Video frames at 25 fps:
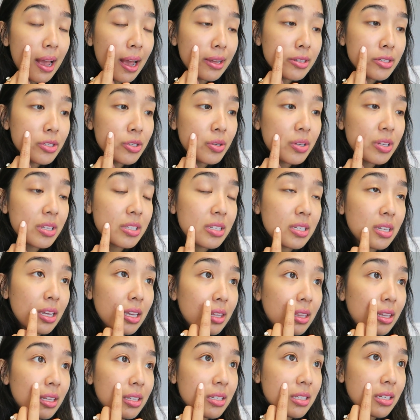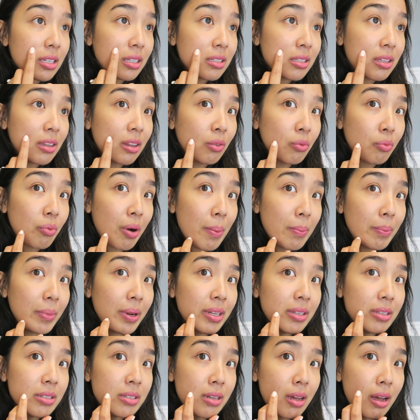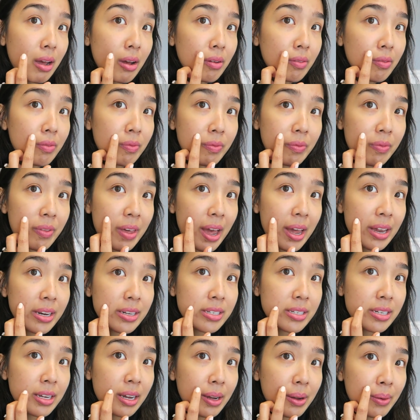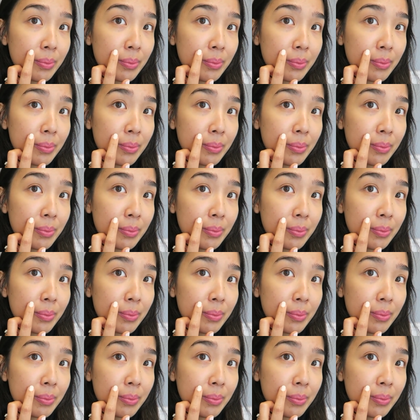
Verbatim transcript: As you can see, this is the remnants of that